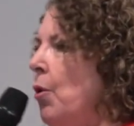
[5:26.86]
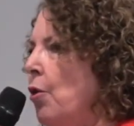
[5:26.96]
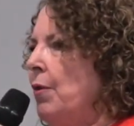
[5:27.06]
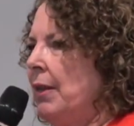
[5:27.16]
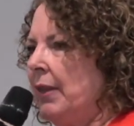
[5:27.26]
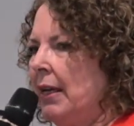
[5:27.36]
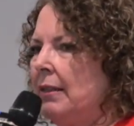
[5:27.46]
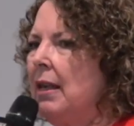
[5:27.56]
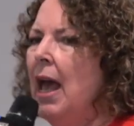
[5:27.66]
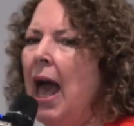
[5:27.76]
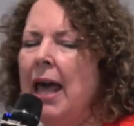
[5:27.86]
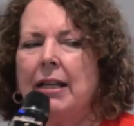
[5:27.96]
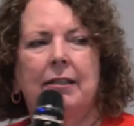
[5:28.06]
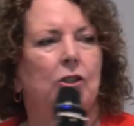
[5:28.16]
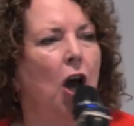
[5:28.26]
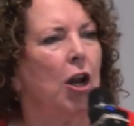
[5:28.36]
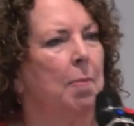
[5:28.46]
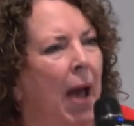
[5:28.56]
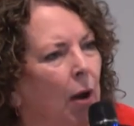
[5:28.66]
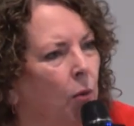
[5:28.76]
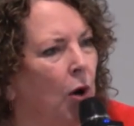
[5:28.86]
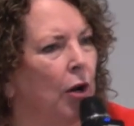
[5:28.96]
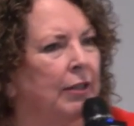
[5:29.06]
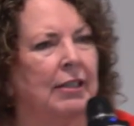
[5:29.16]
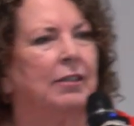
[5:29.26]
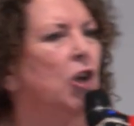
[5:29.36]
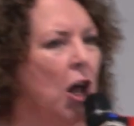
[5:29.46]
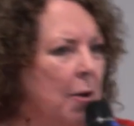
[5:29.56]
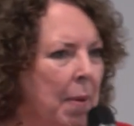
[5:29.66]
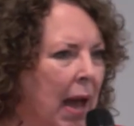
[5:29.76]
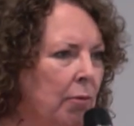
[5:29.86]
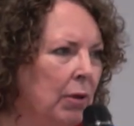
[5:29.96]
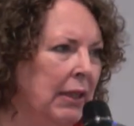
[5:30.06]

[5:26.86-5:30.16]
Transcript: move in this. And it's not about works. It's not about